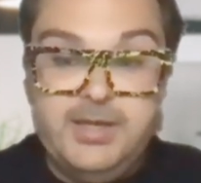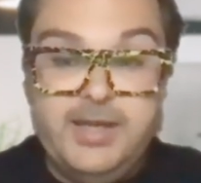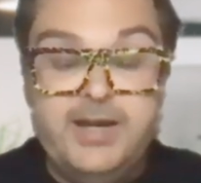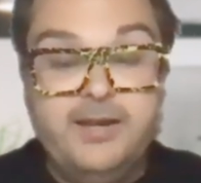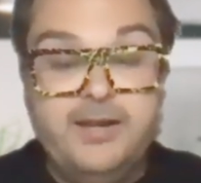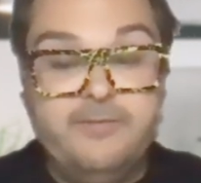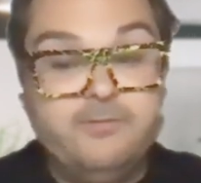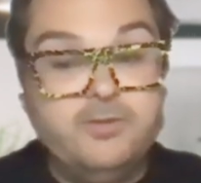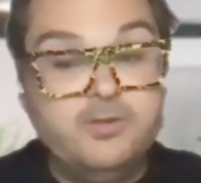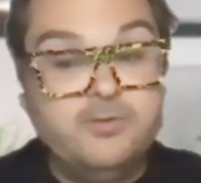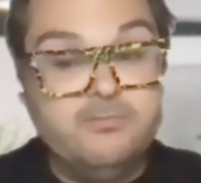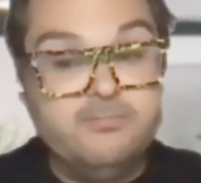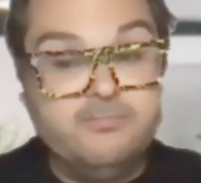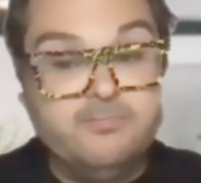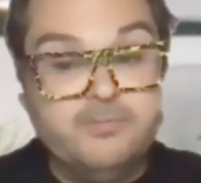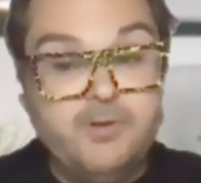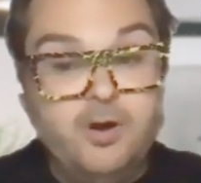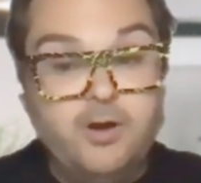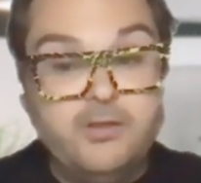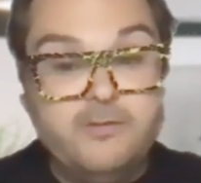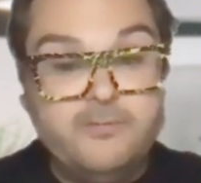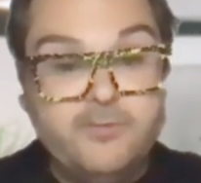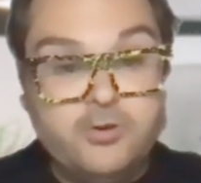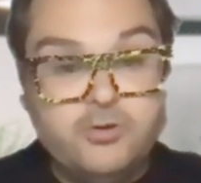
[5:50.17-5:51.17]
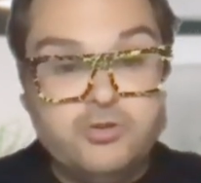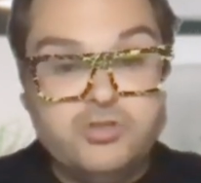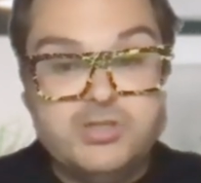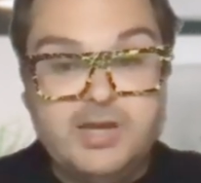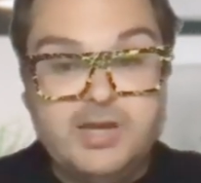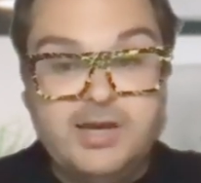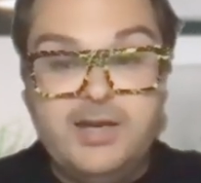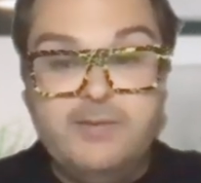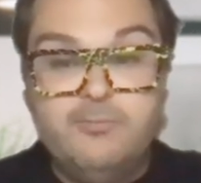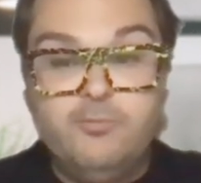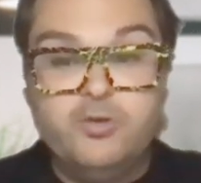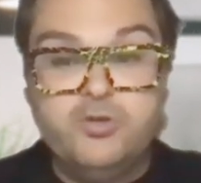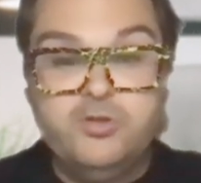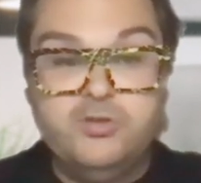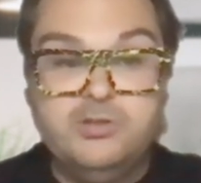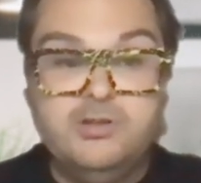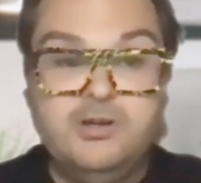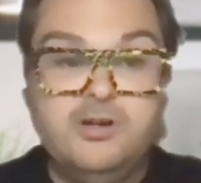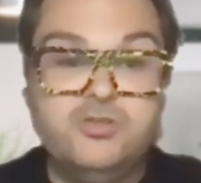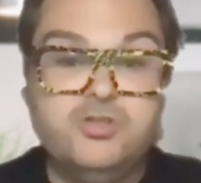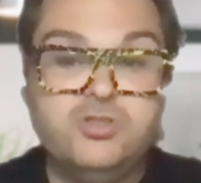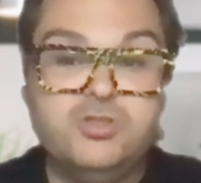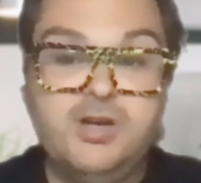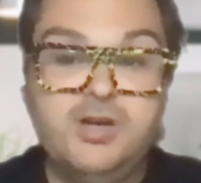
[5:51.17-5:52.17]
And if you, on the first time when you
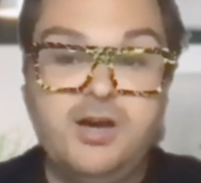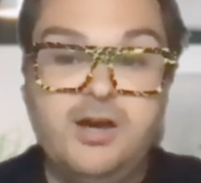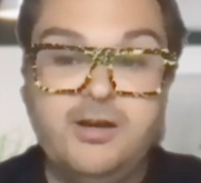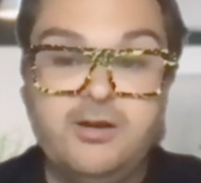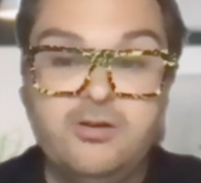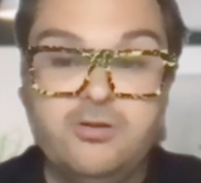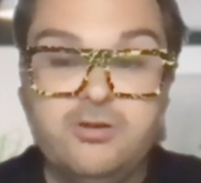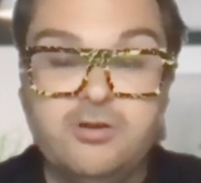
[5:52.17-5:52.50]
launch Docker,